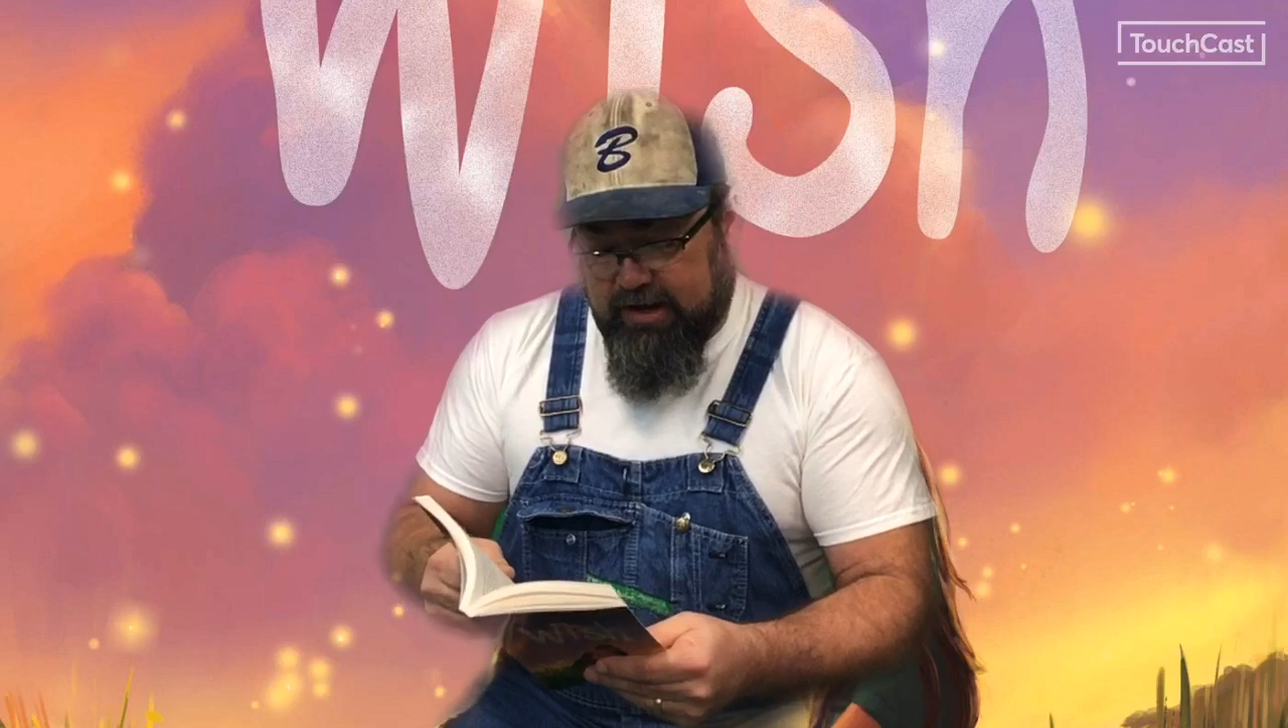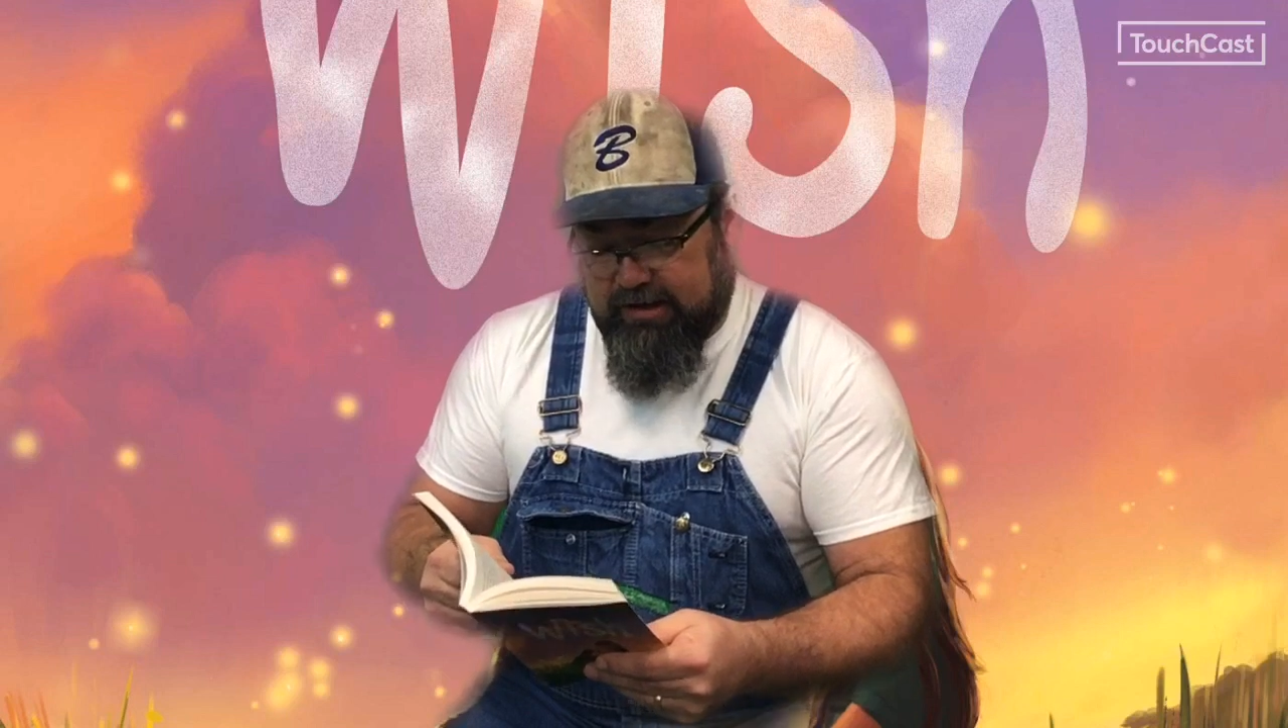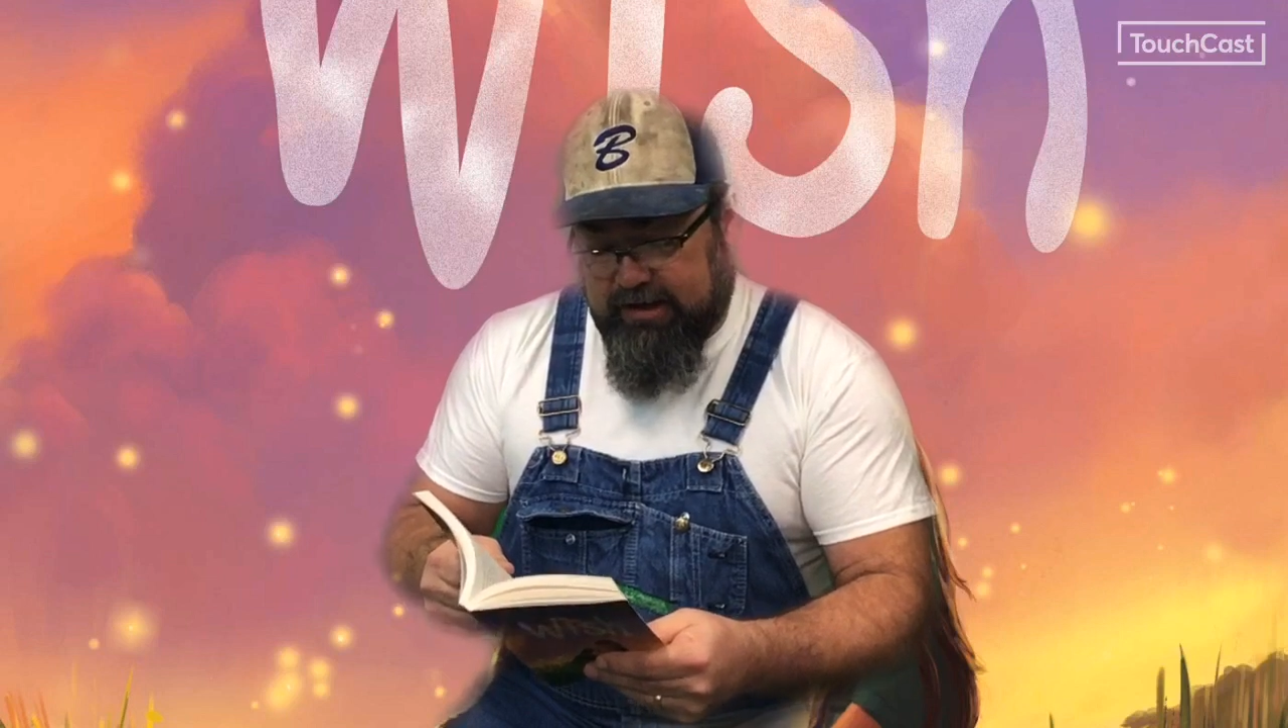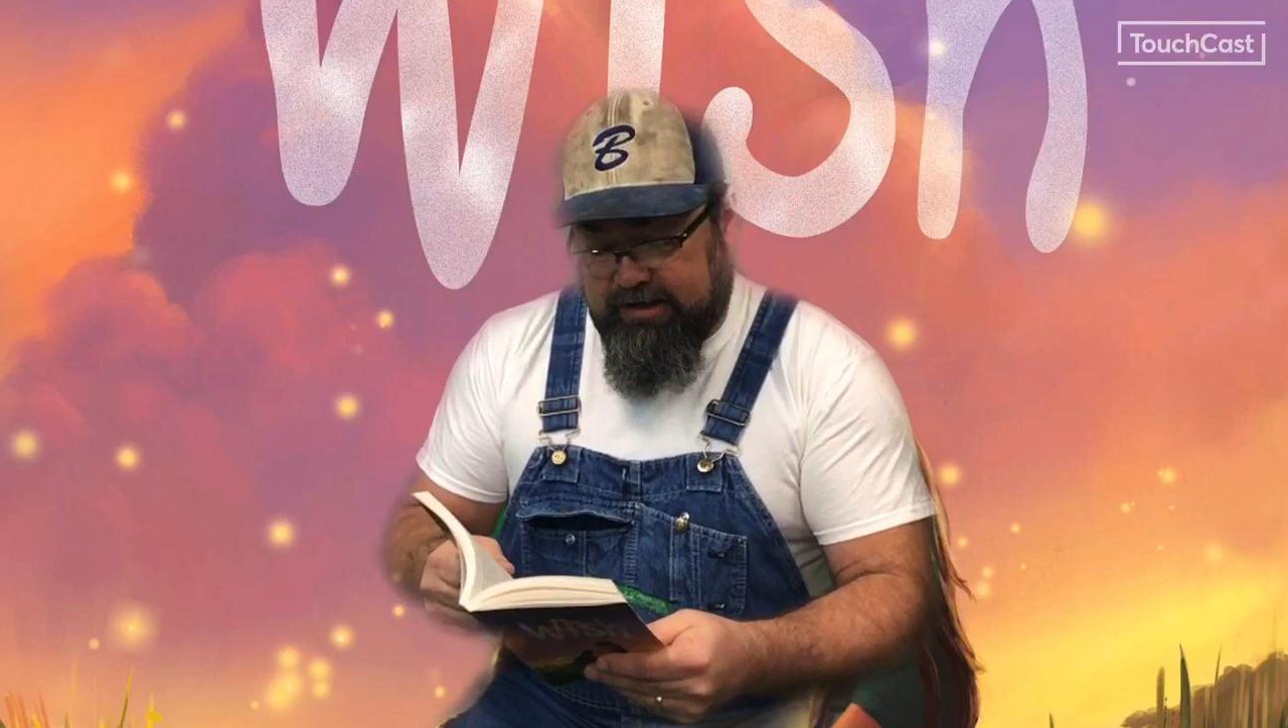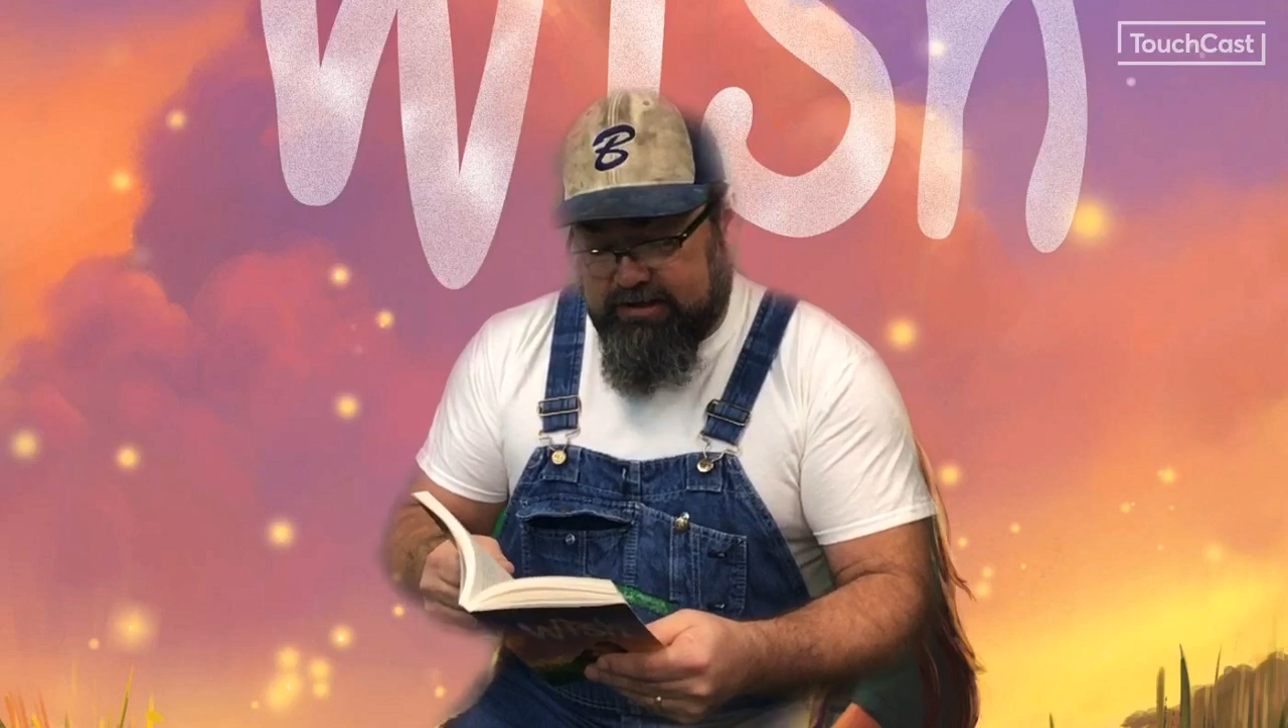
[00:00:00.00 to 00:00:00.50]

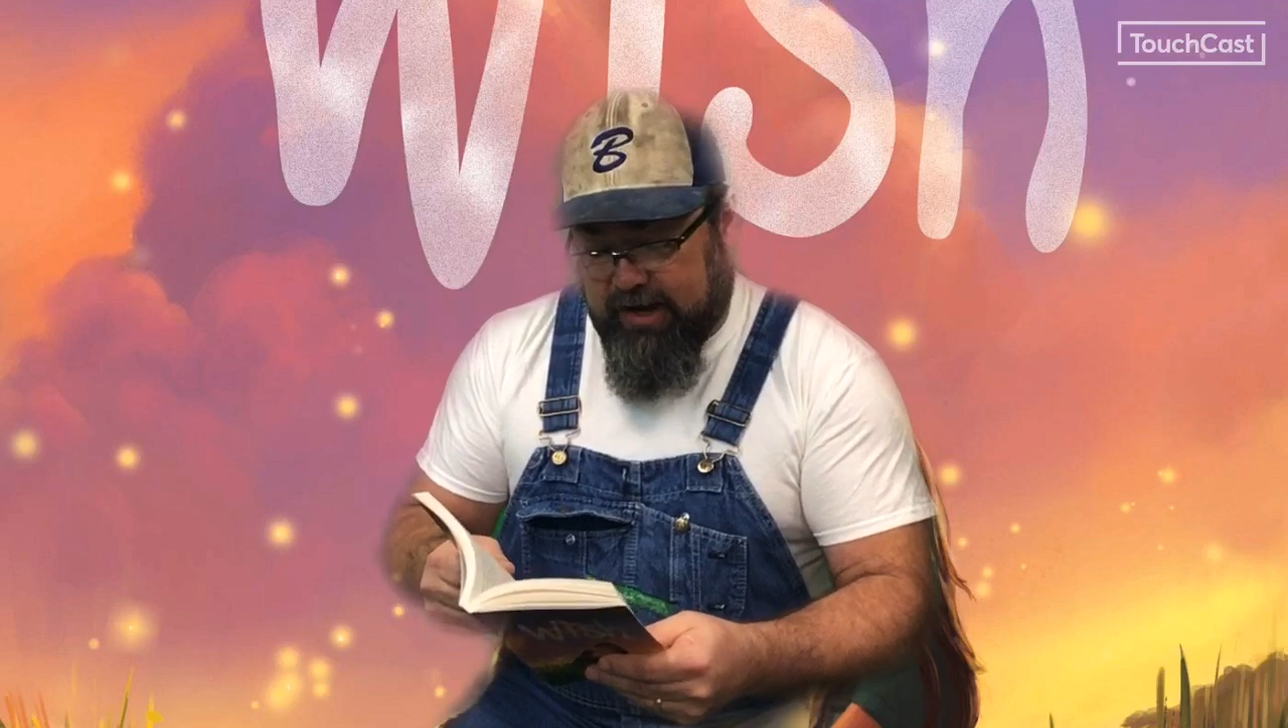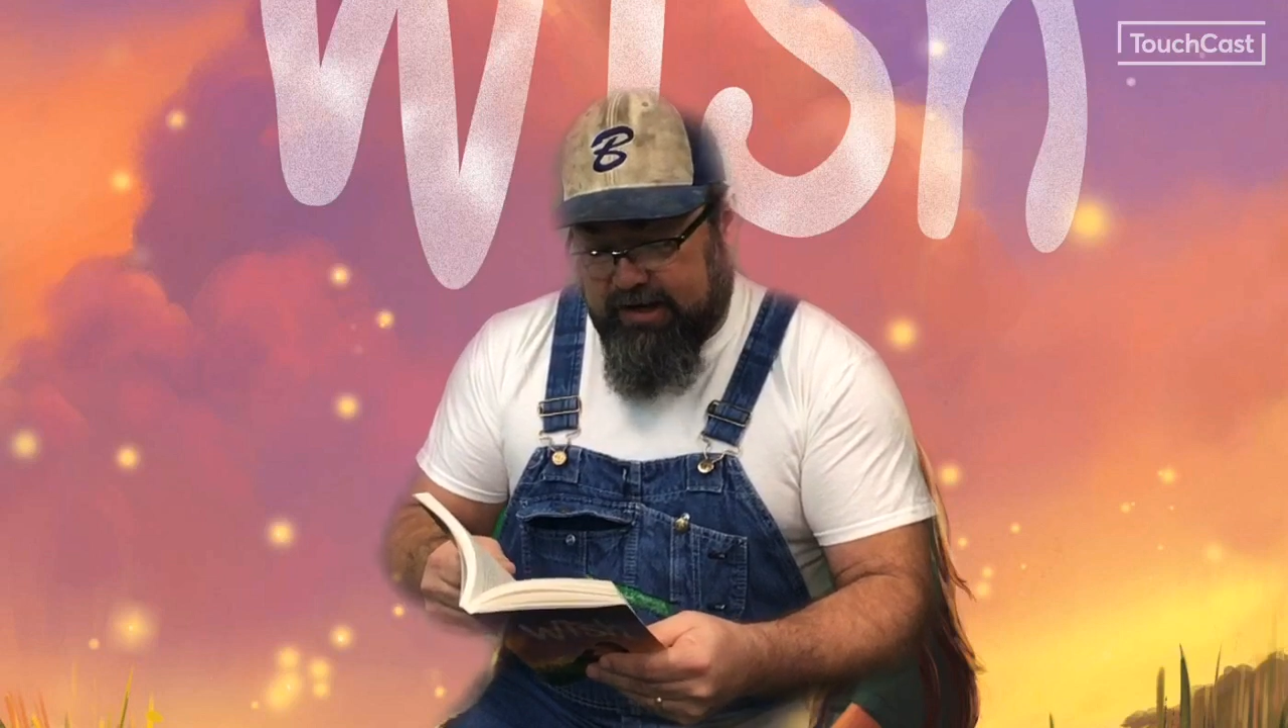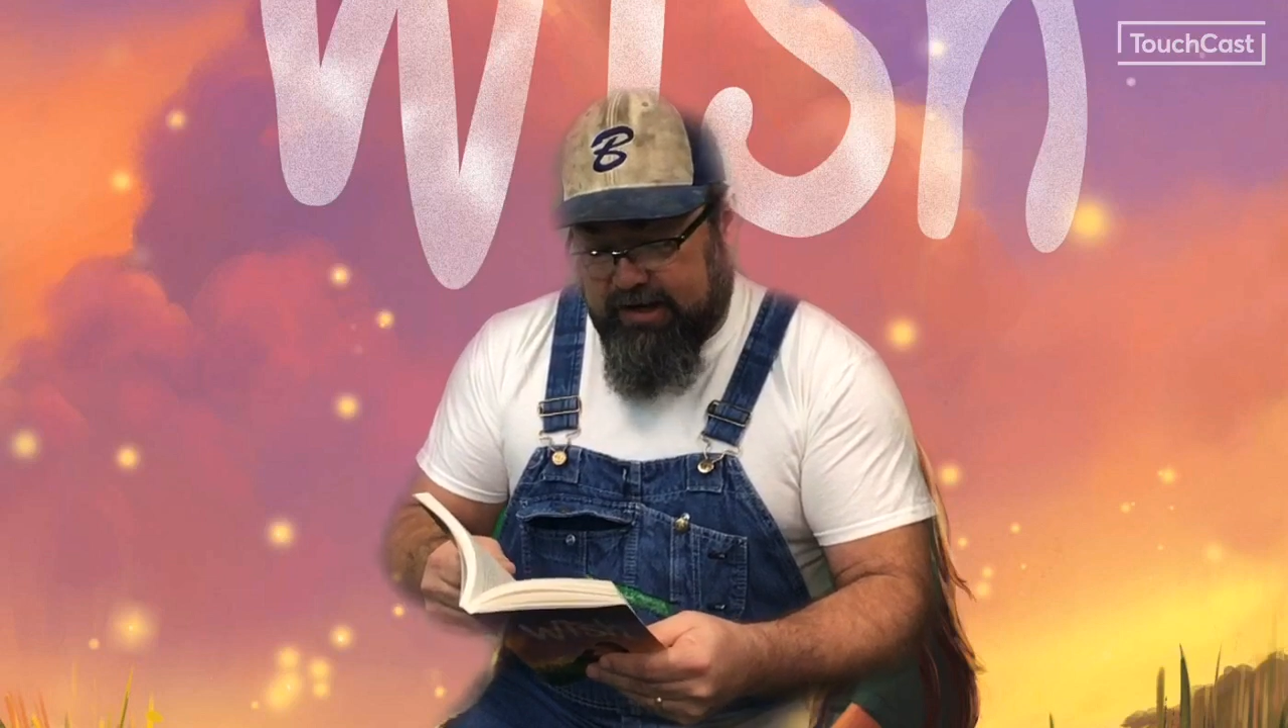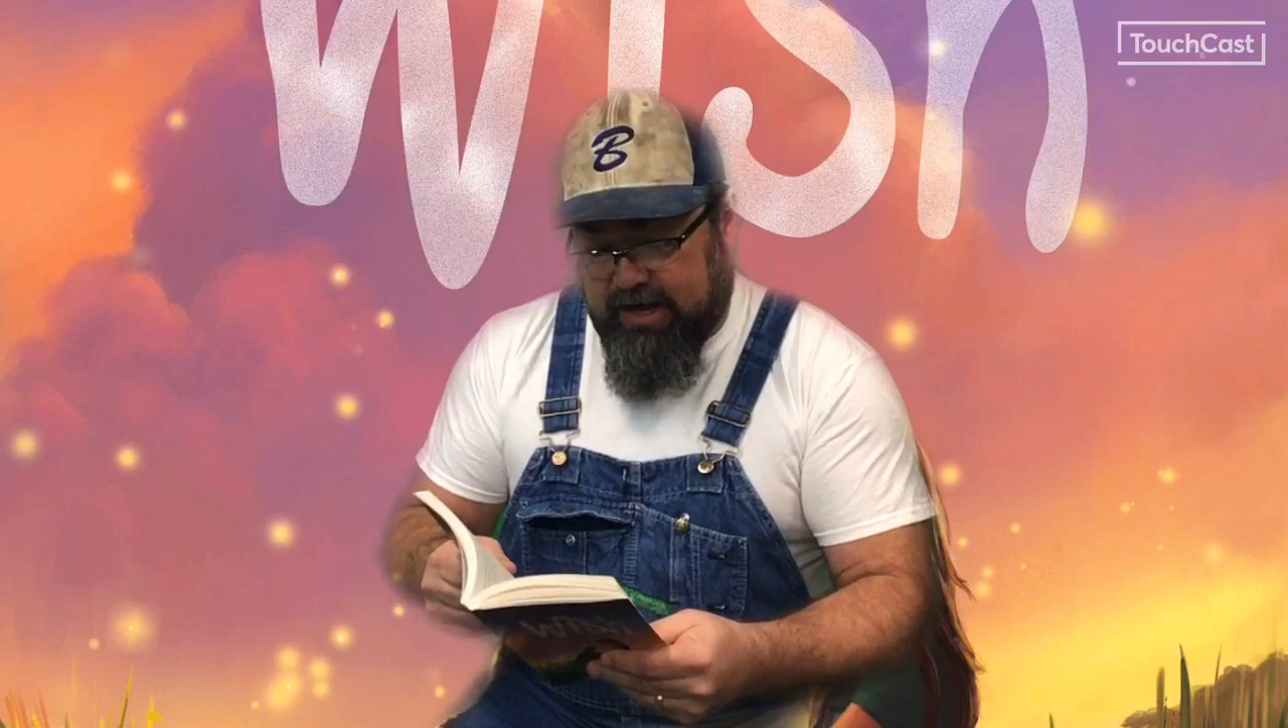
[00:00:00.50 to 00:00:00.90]
Lenny's bike